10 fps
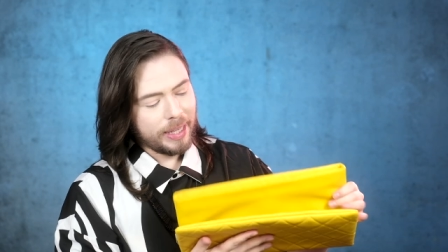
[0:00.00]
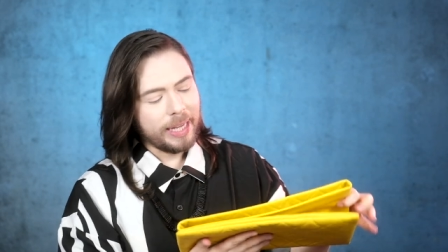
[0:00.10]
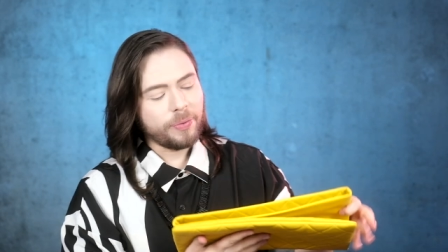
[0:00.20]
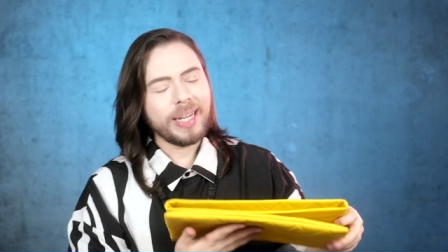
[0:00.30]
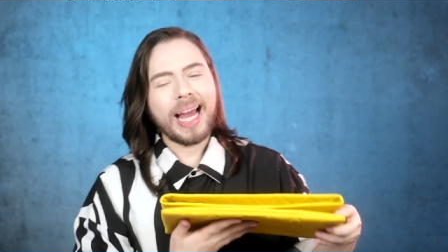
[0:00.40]

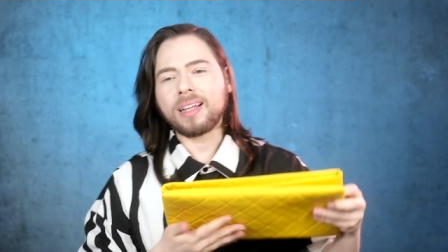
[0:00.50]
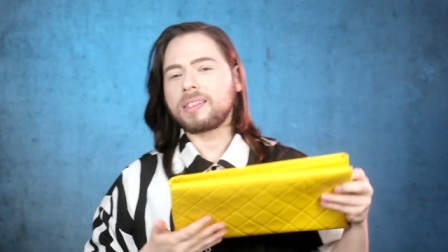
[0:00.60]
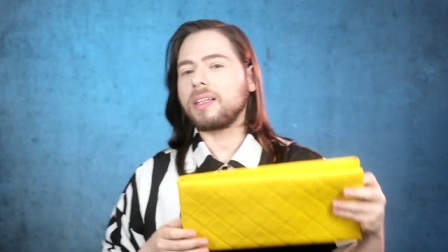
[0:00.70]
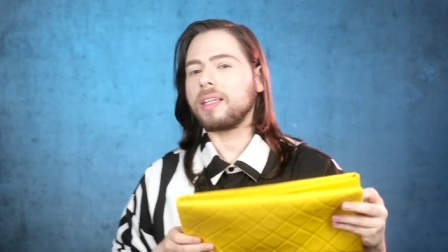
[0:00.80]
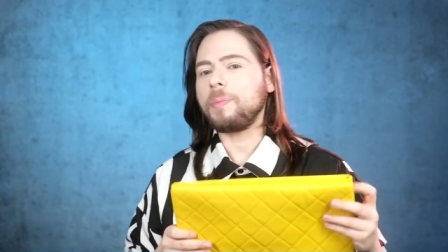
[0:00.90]
it
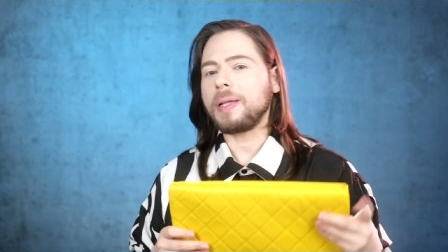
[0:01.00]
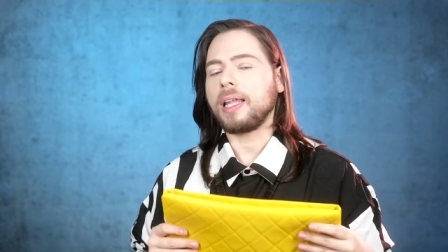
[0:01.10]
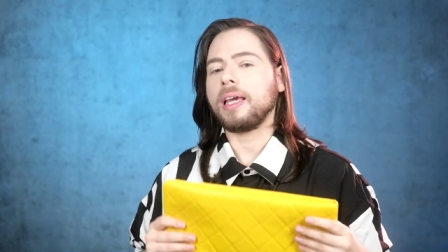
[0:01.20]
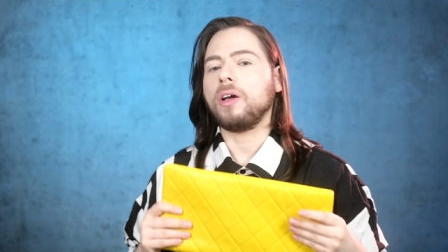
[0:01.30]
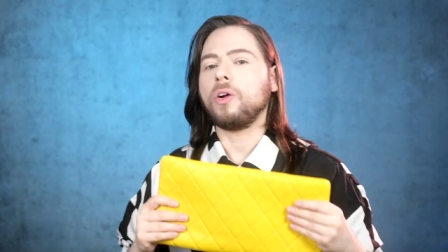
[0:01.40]
reacts a little bit
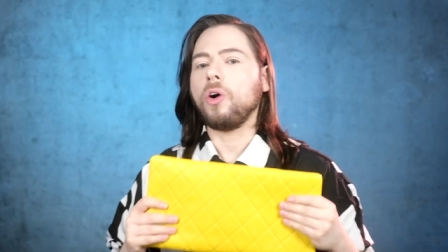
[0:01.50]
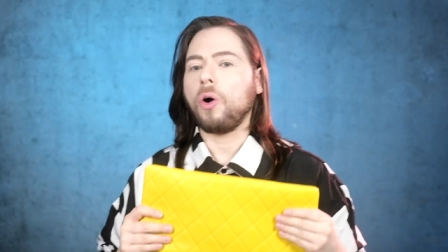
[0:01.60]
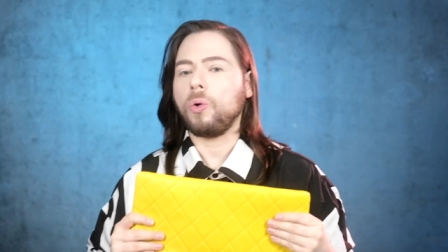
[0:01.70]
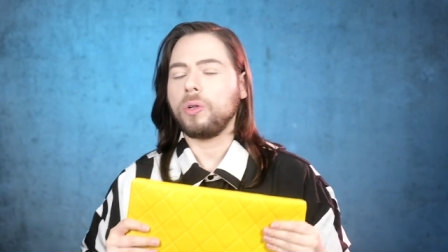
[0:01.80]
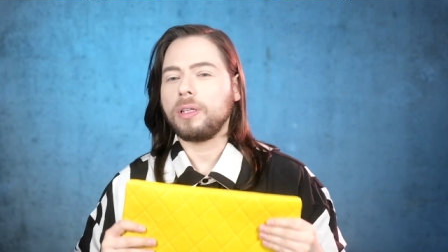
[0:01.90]
like
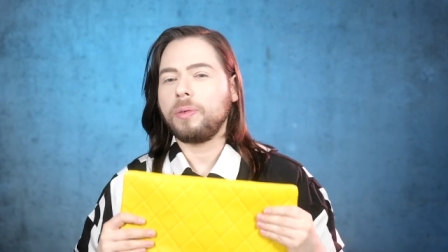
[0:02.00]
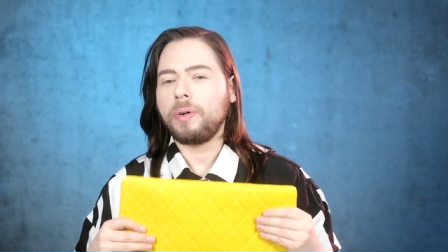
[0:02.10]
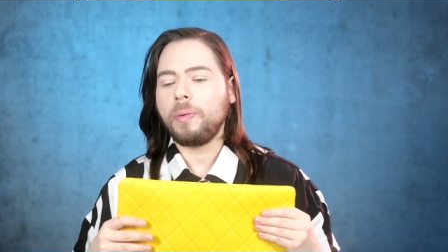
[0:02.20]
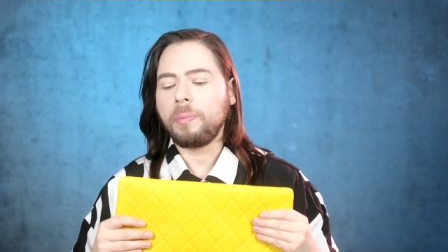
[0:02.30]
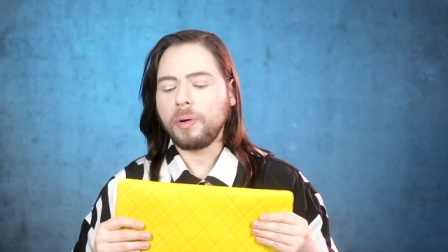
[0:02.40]
gold. And
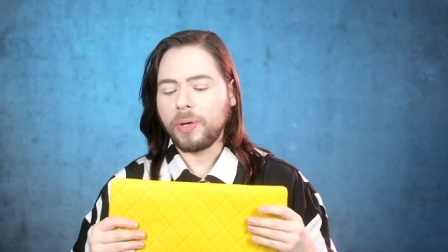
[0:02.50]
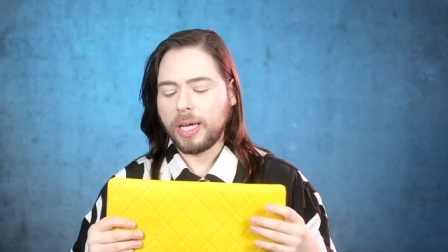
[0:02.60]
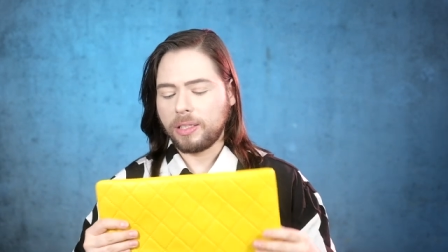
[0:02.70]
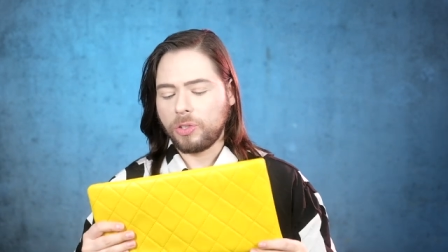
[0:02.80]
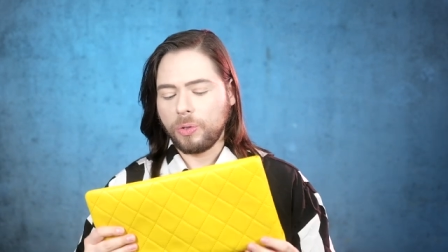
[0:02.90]
remember when
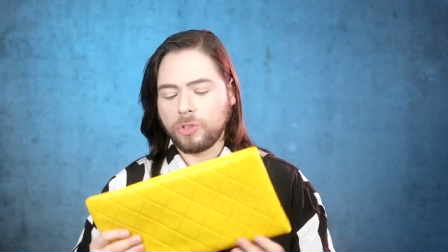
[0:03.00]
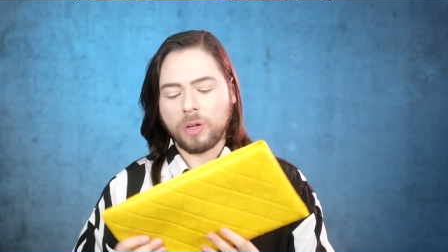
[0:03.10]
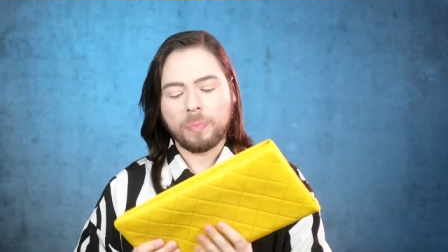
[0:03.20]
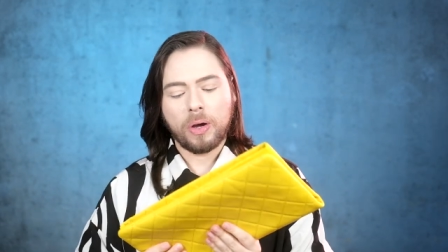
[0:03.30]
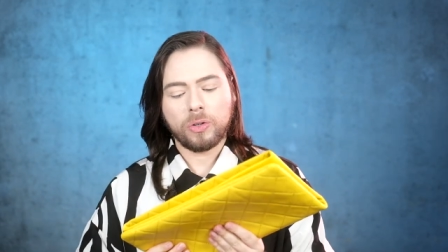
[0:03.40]
I told you
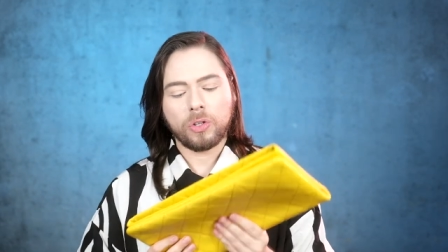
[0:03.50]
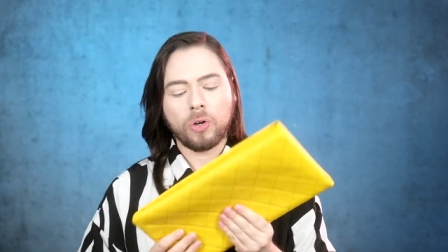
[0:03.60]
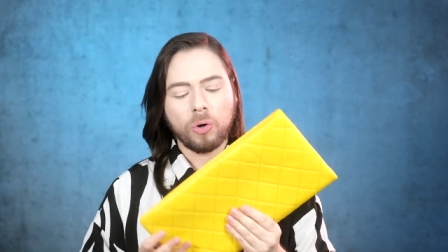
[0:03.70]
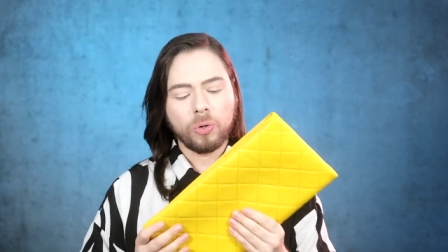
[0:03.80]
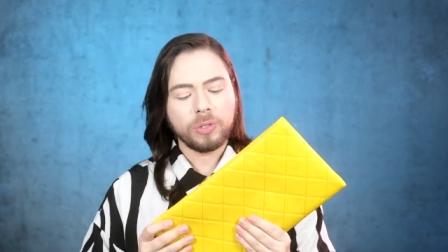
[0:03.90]
about
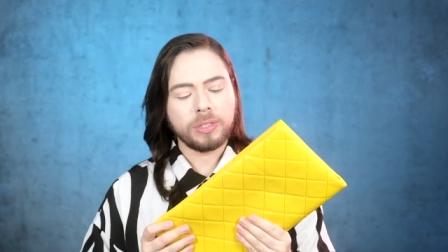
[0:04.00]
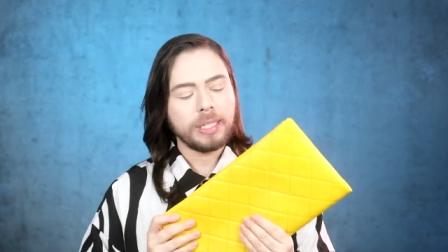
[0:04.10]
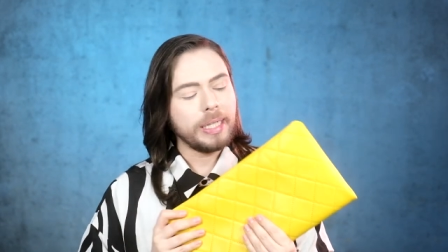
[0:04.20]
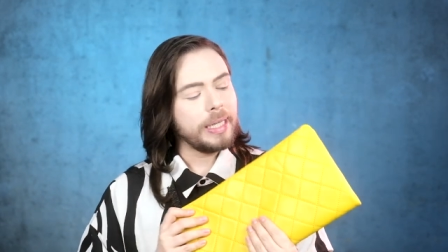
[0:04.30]
gold?